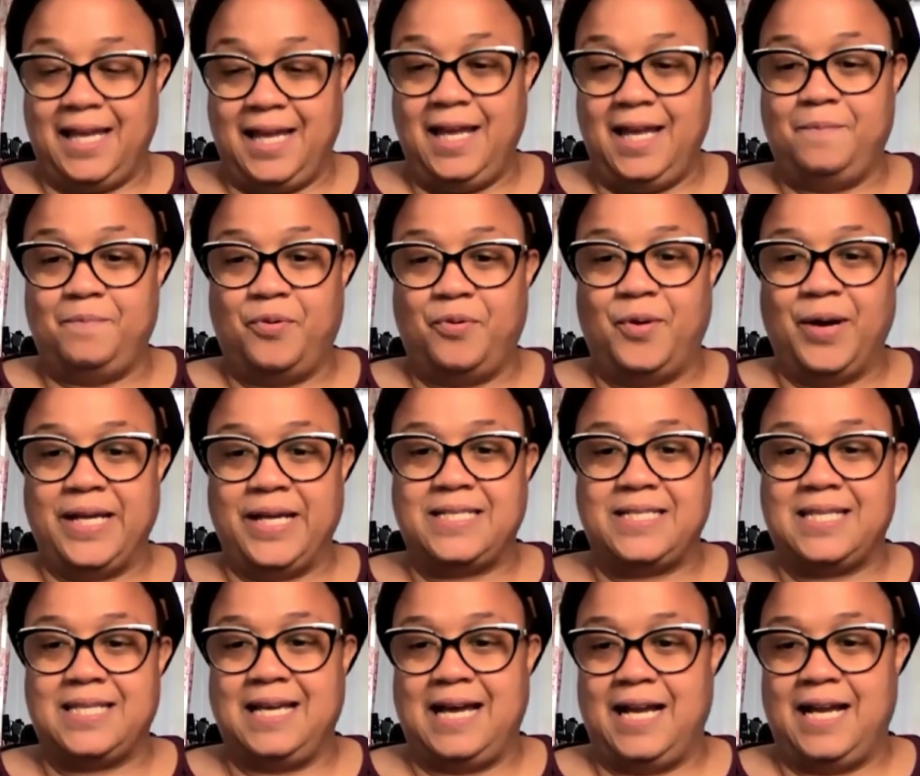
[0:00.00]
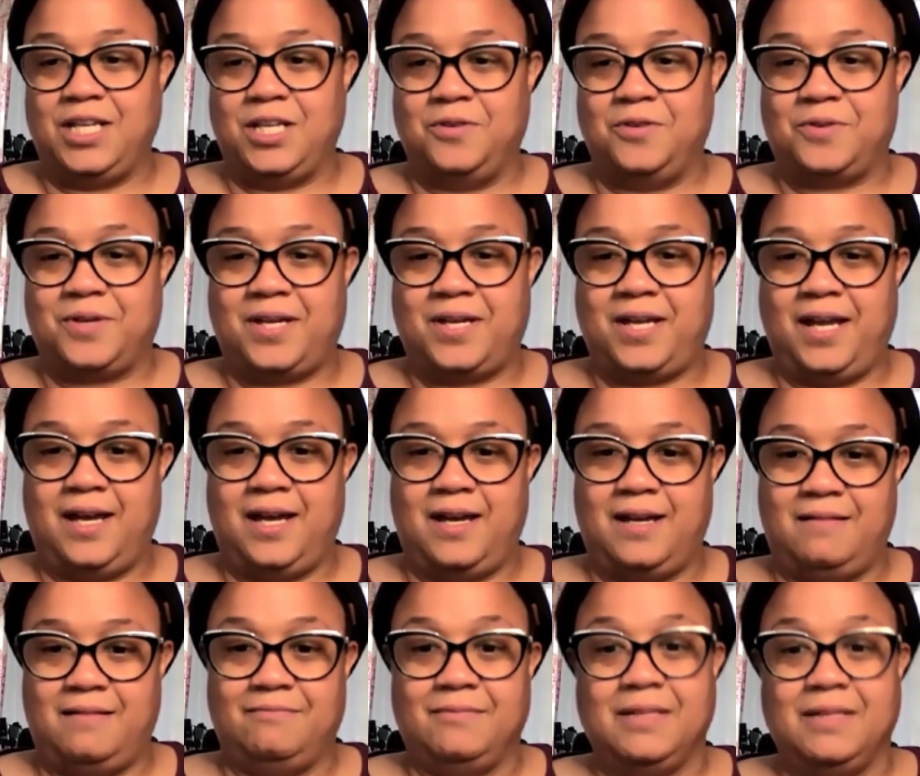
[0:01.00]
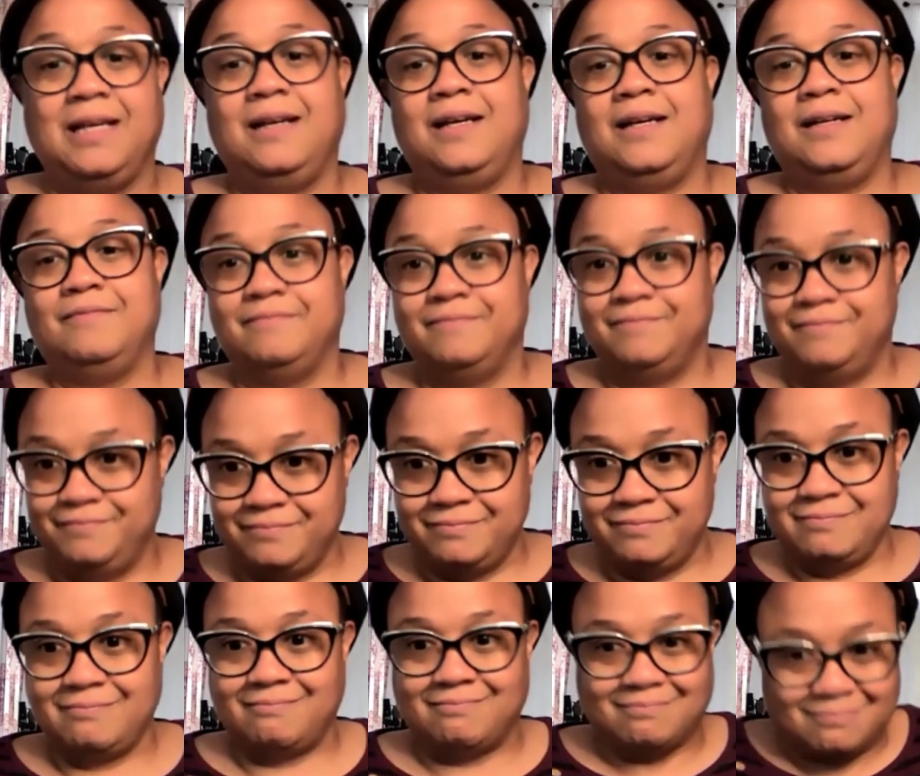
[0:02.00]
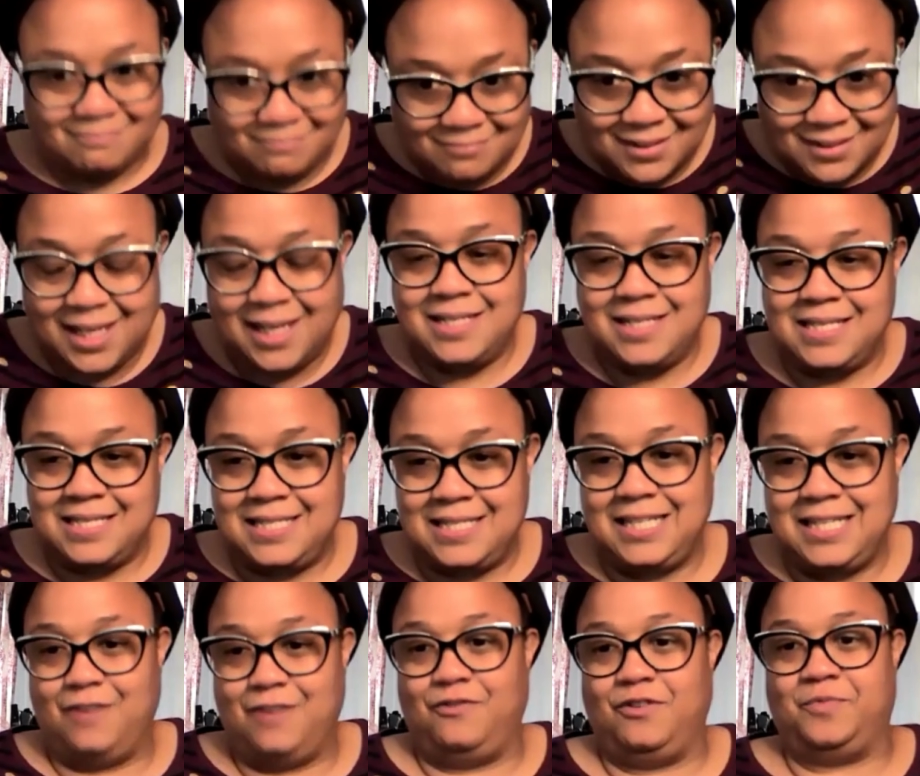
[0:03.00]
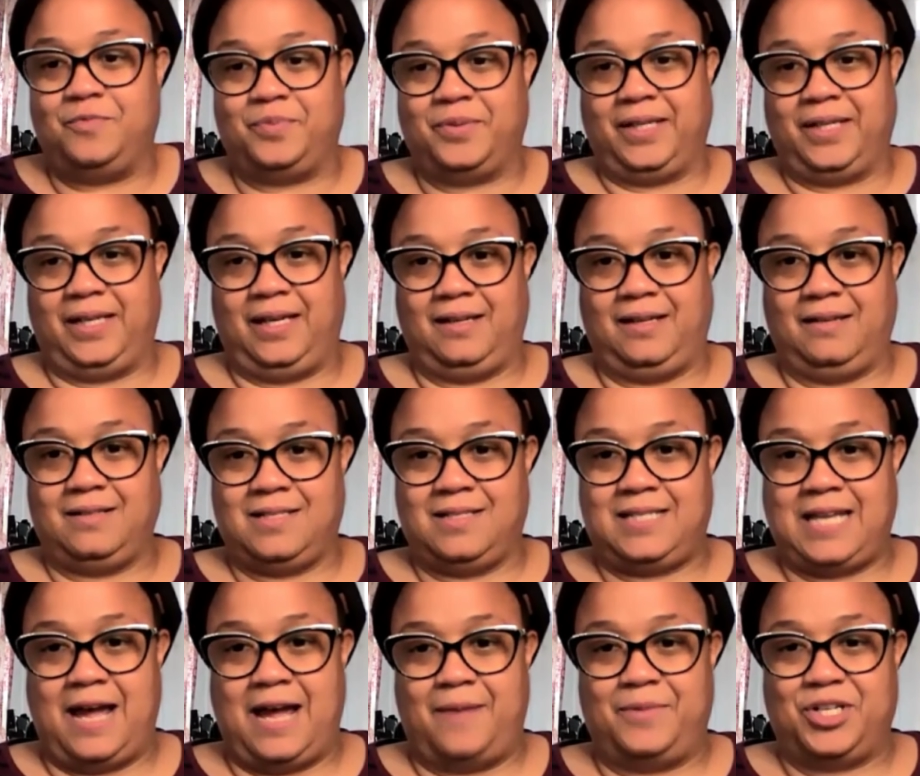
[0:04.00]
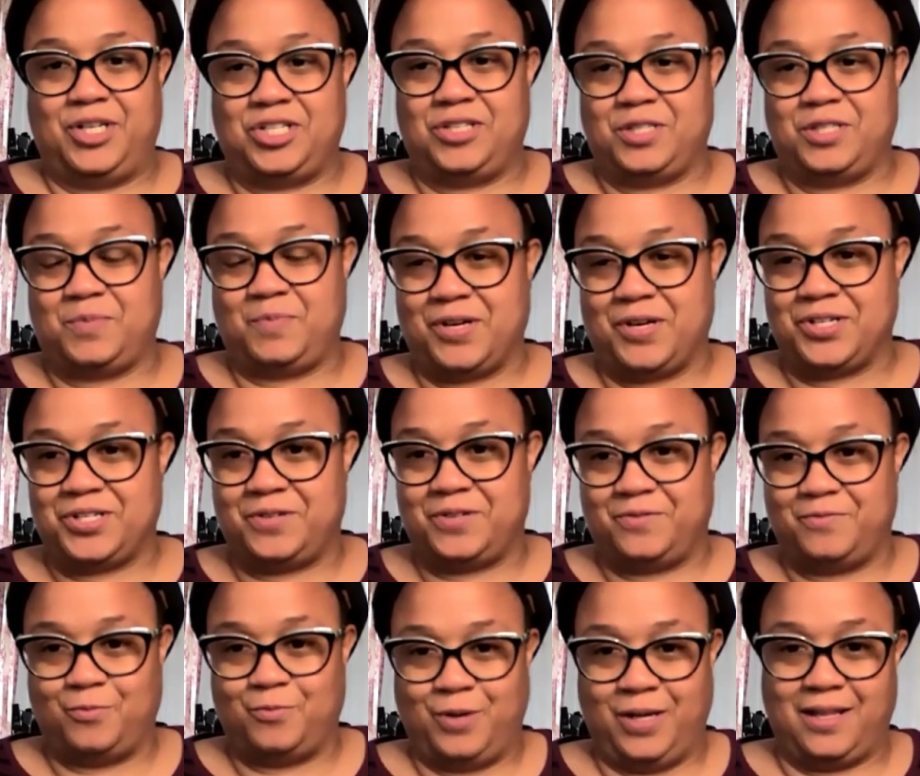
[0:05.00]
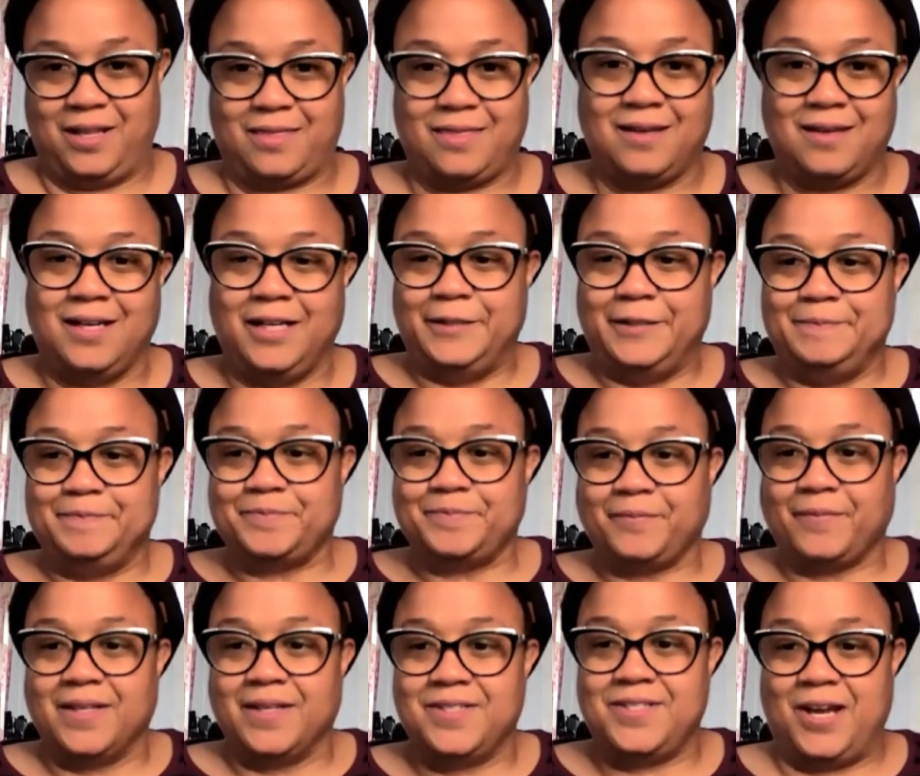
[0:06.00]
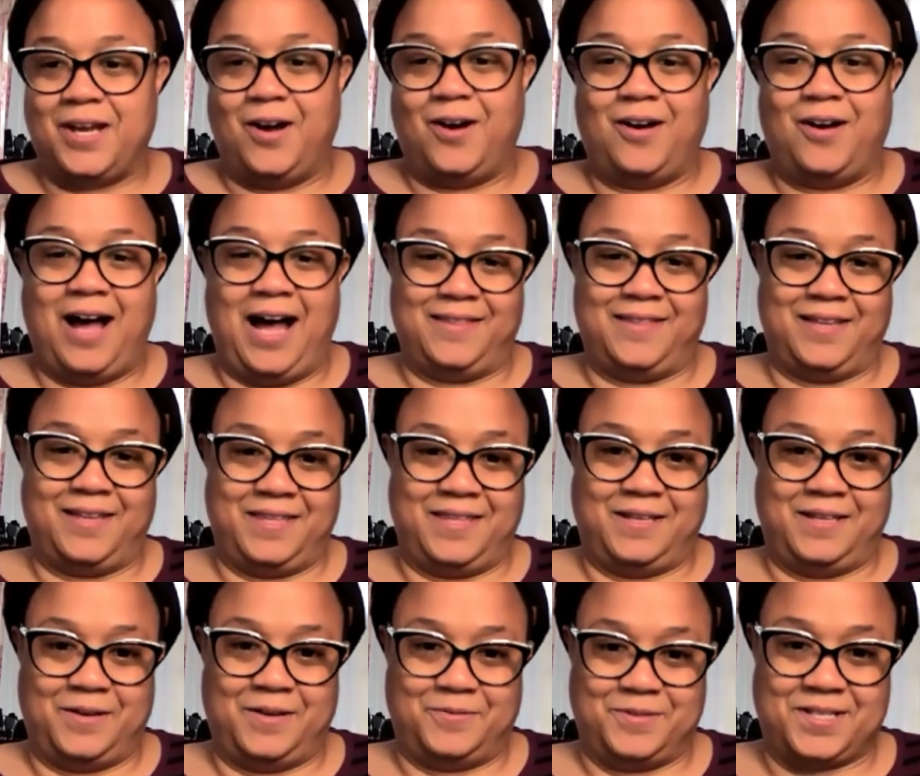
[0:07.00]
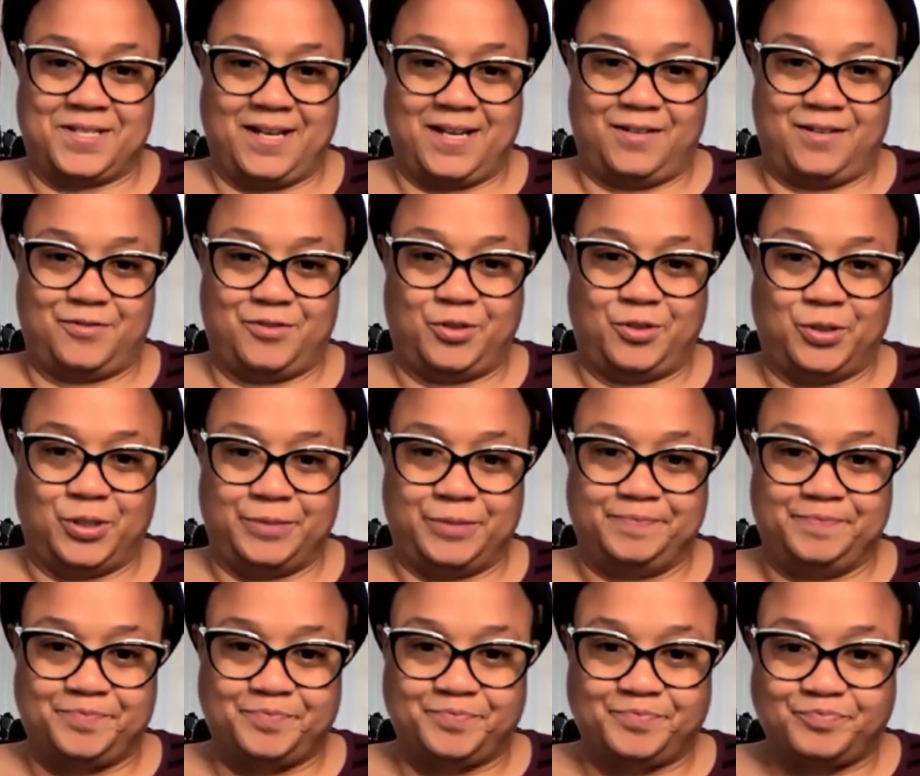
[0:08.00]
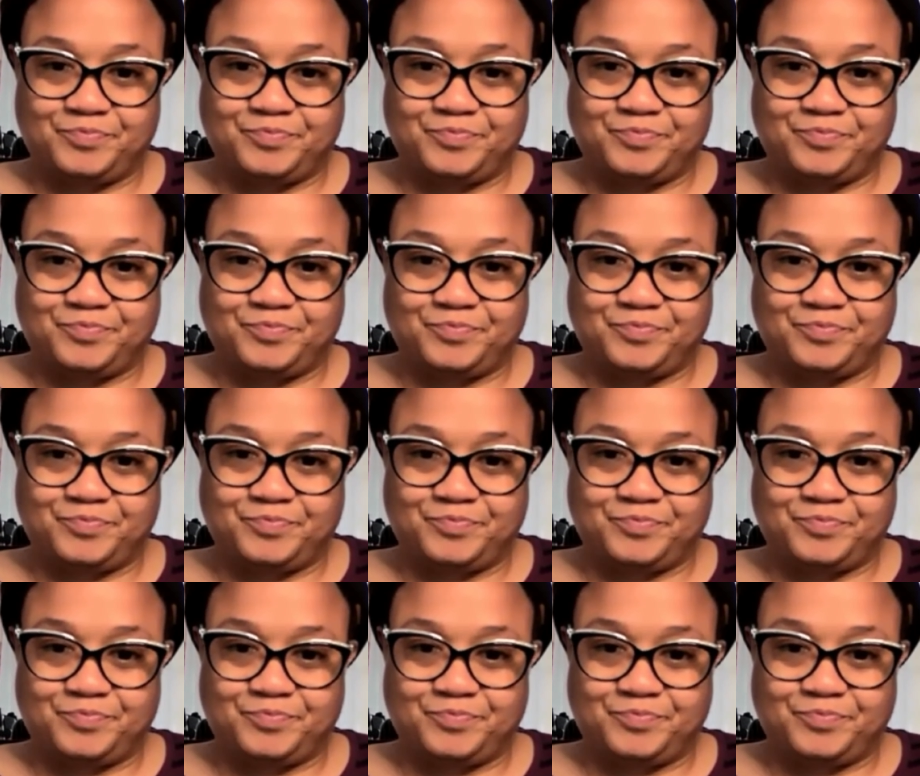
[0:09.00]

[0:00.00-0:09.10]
hit points that you can conceivably damage this person with. So I thought that was kind of cool.